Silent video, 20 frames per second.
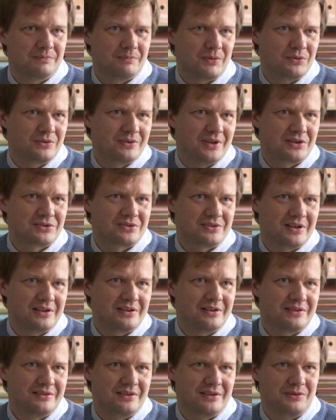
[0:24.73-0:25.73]
both
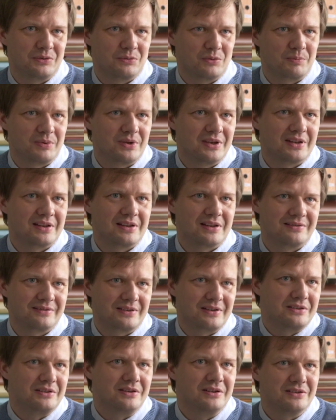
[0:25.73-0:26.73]
nationally at the European
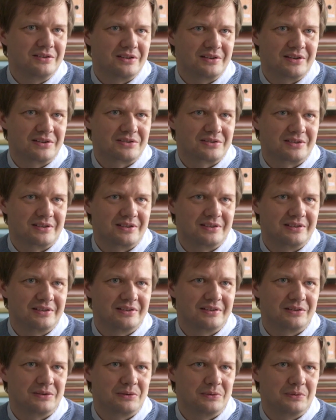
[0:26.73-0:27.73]
level and internationally,
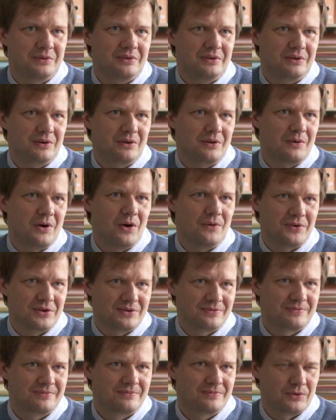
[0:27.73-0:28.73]
include the
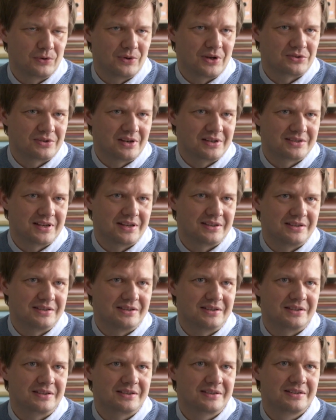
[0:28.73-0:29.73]
Office for National
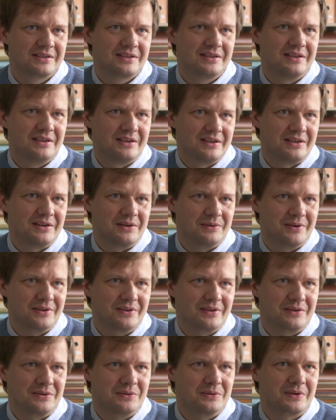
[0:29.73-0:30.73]
Statistics here in
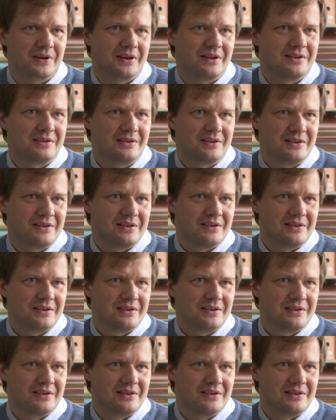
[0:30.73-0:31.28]
the UK,